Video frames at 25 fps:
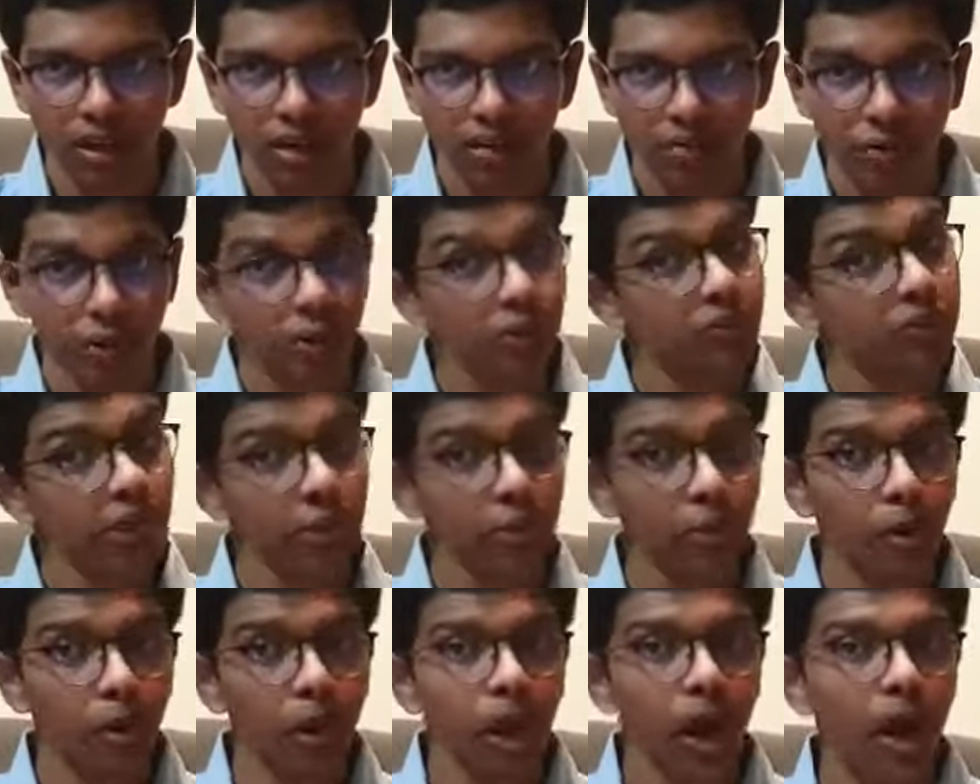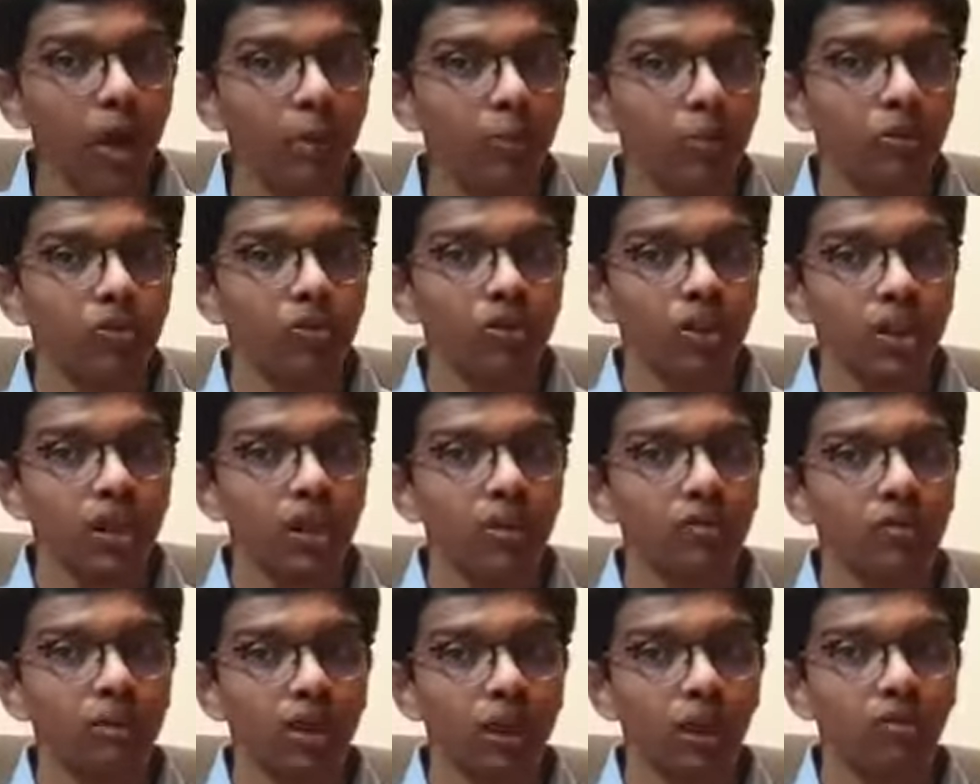For example, I
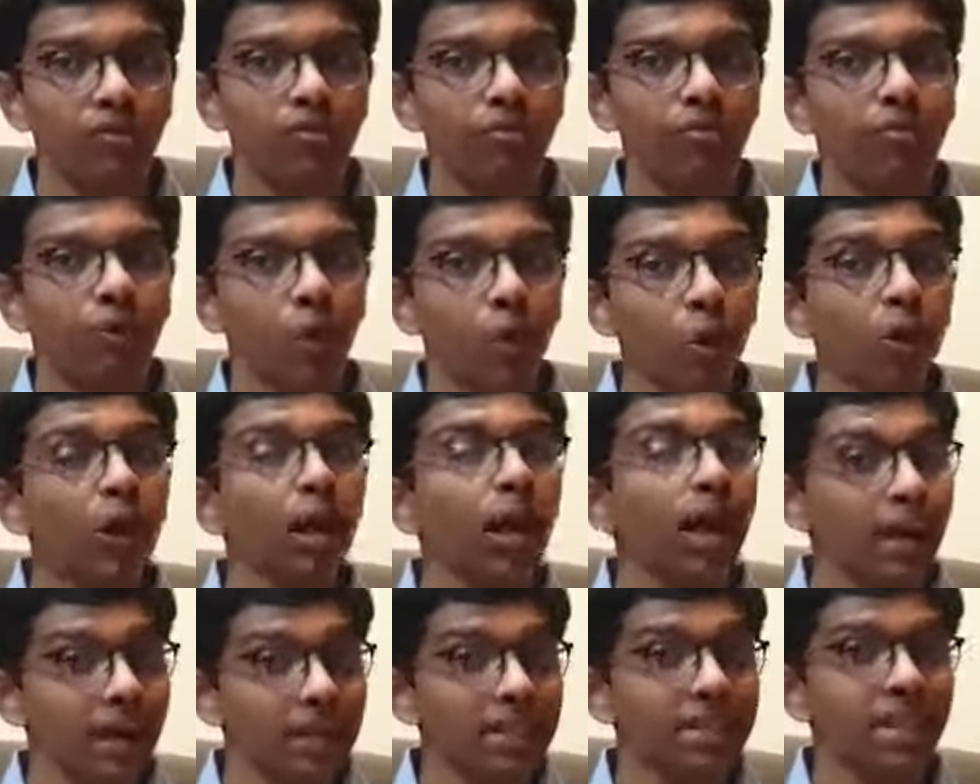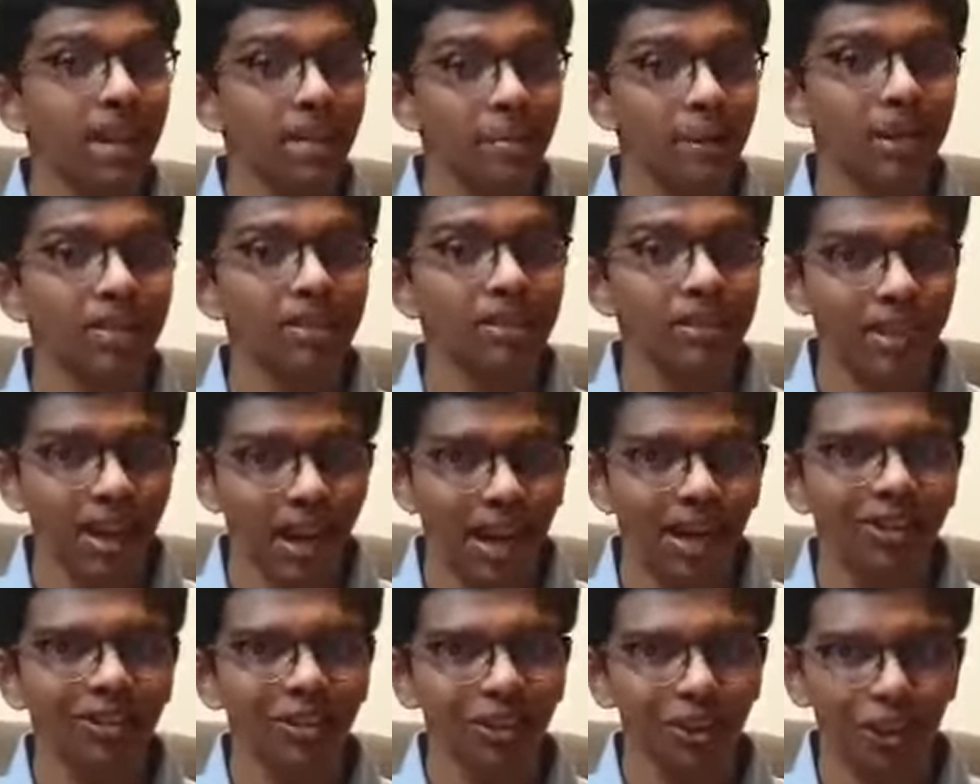received a full academic
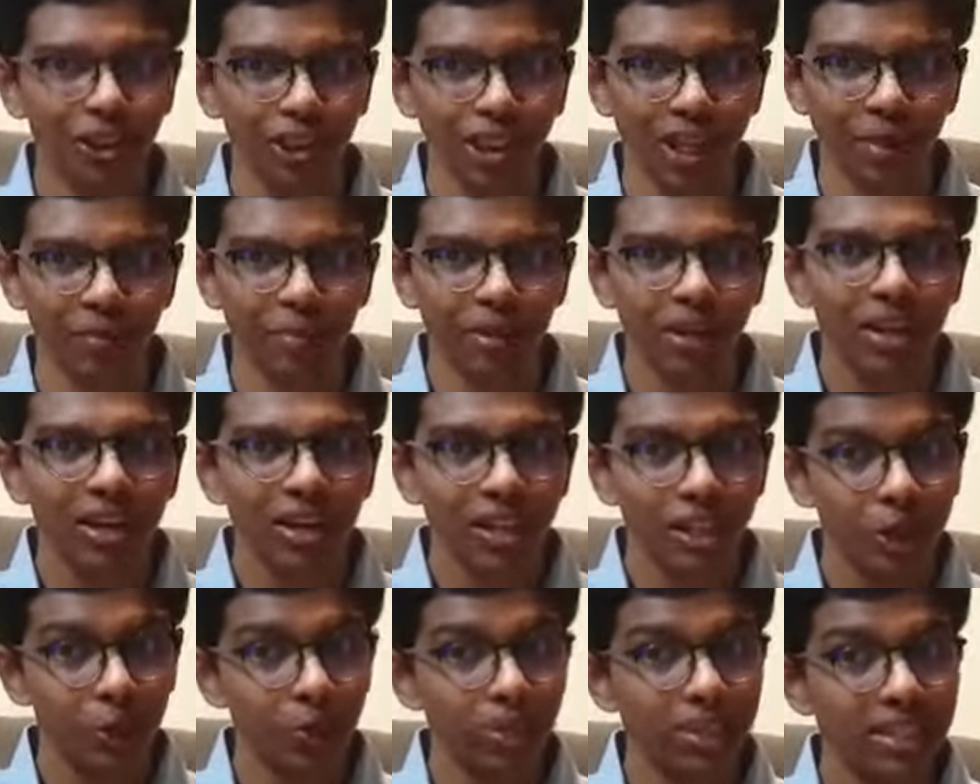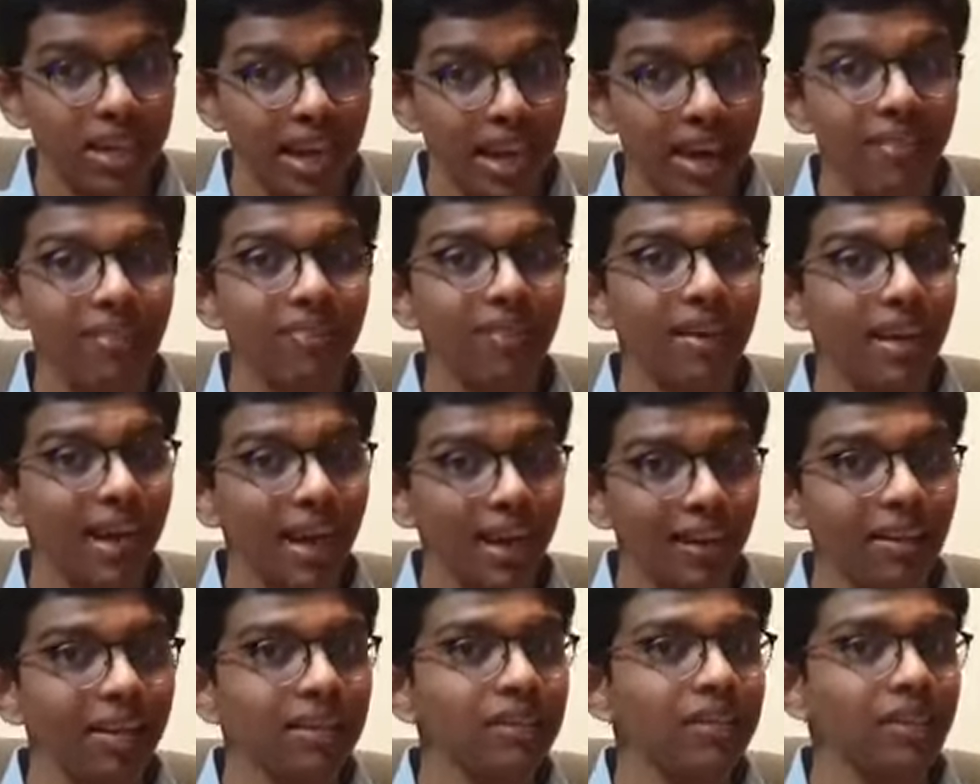scholarship to attend the
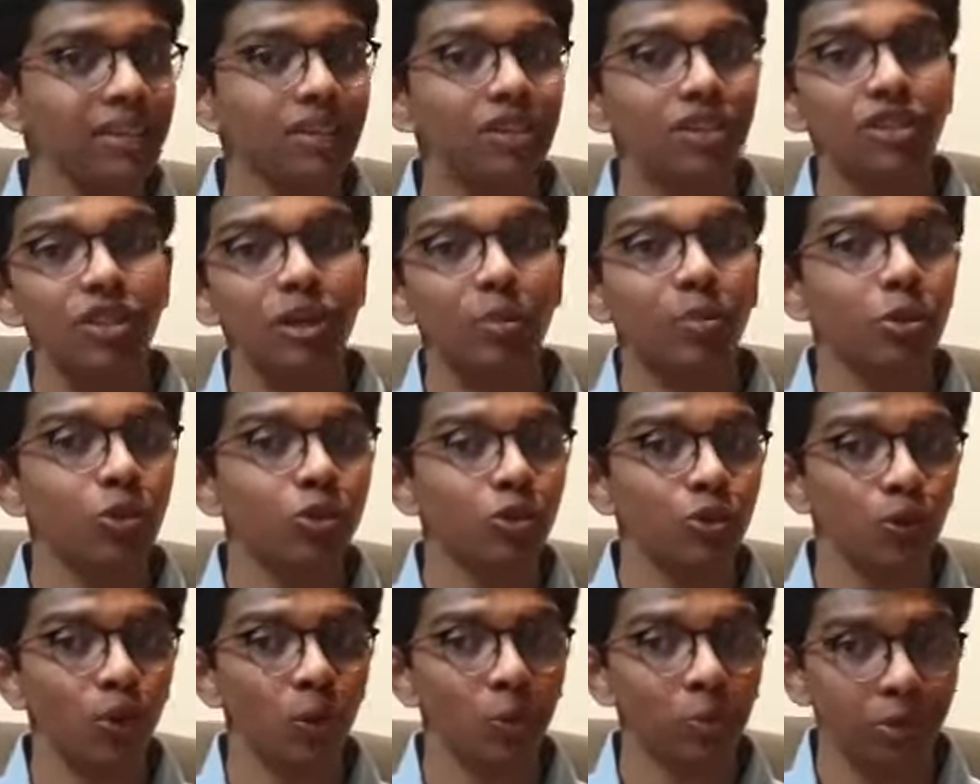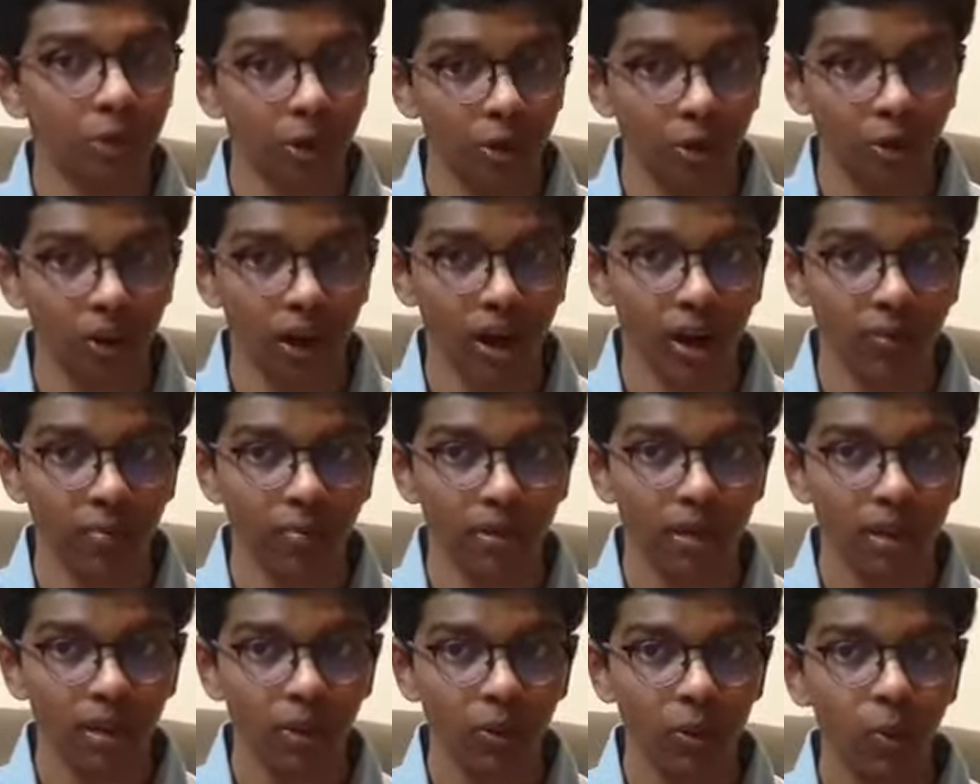LSE Summer School program,
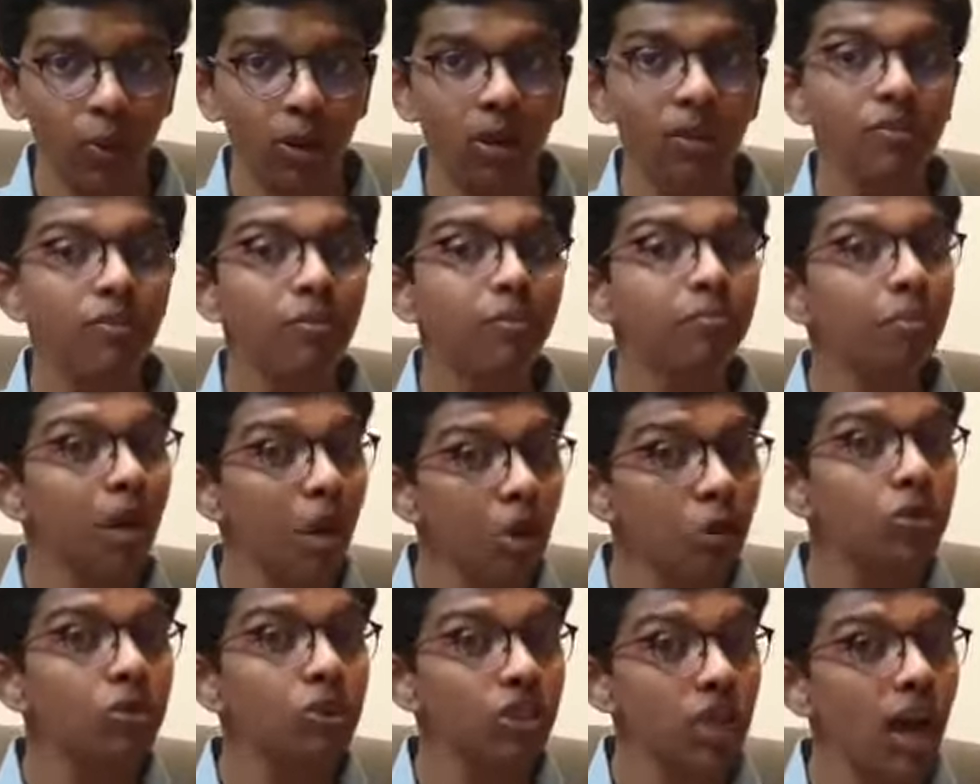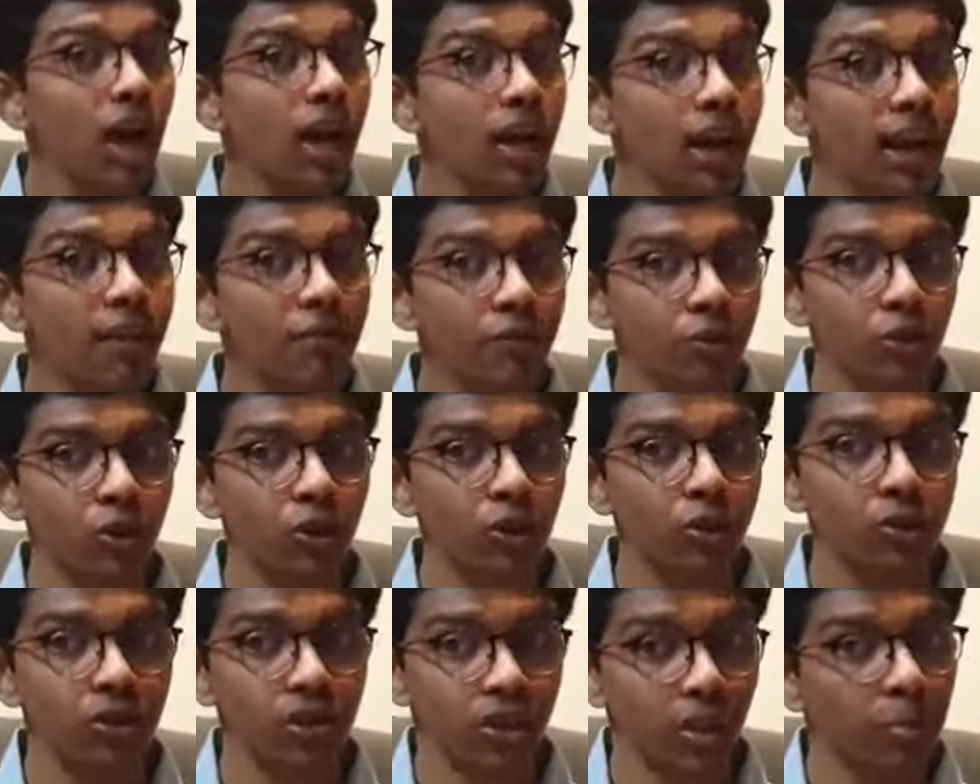one of the most
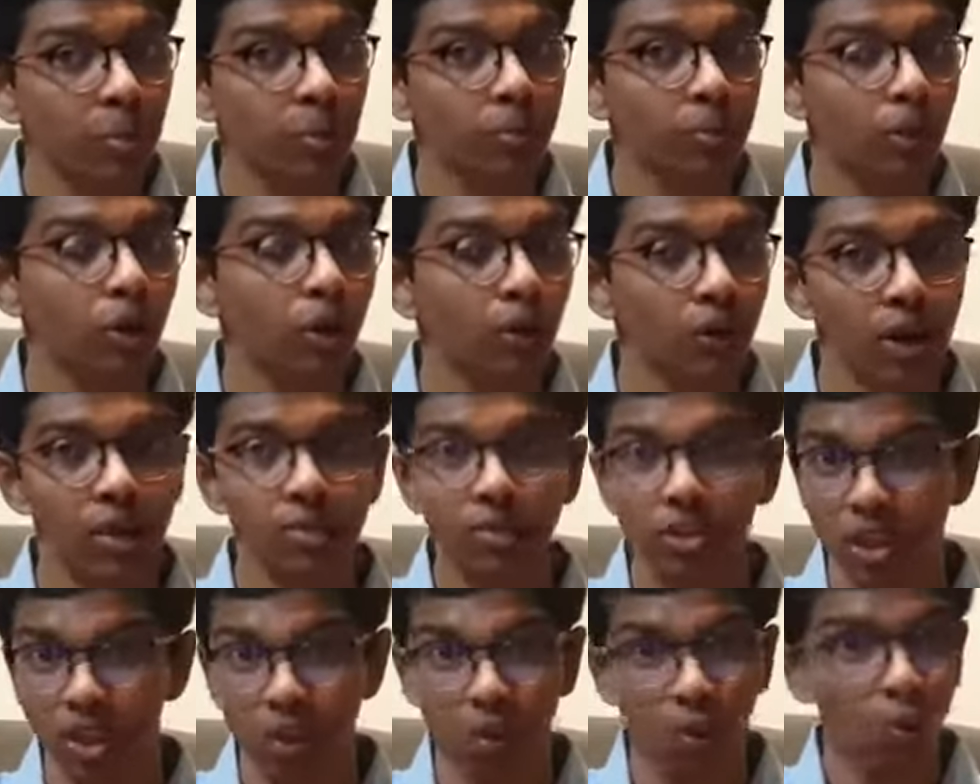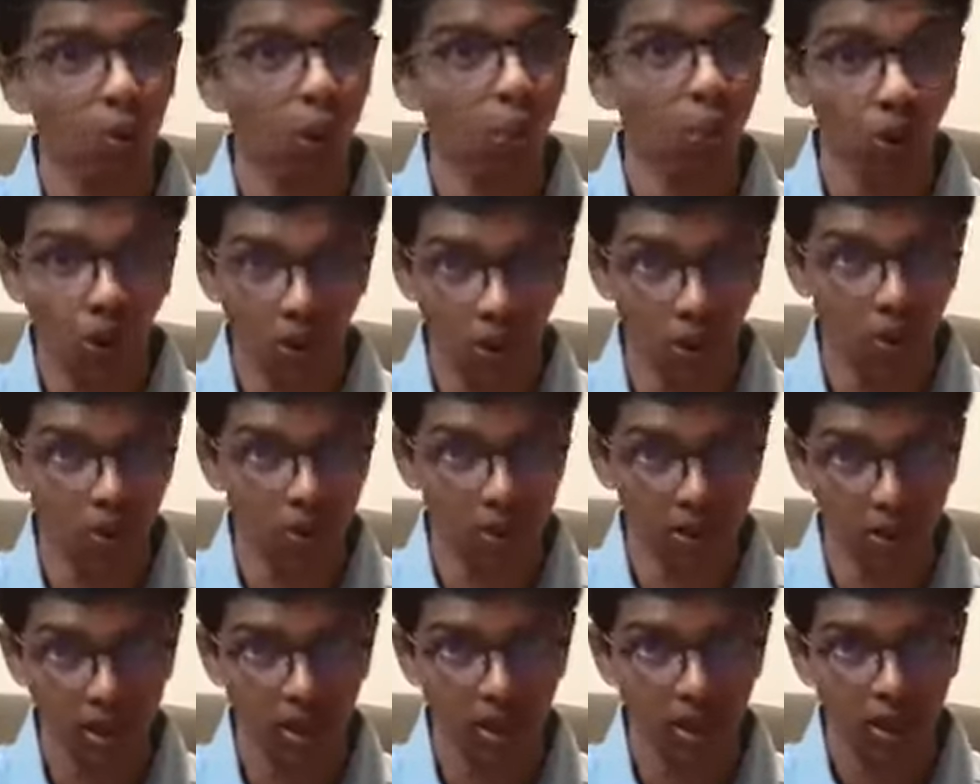sought-after summer programs in the
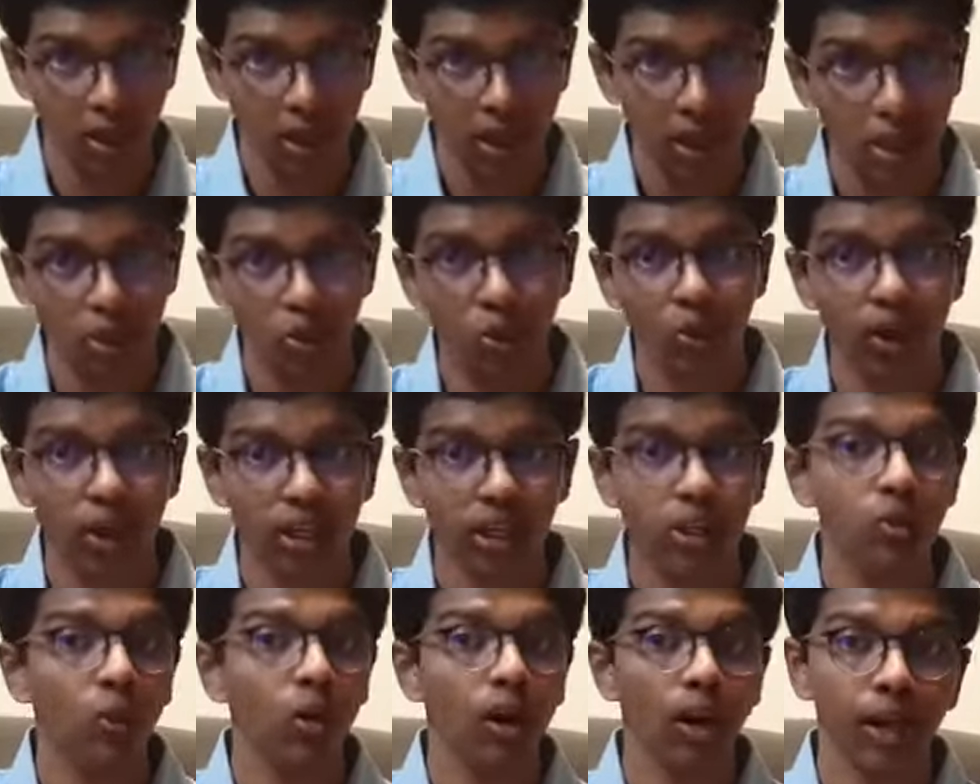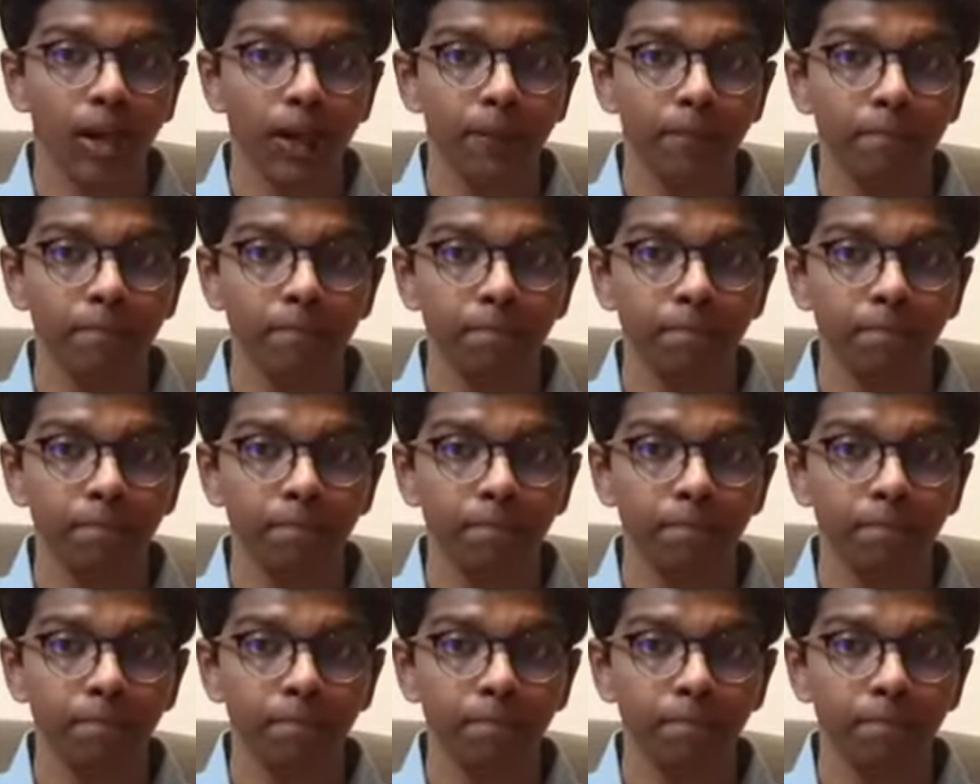world in 2020.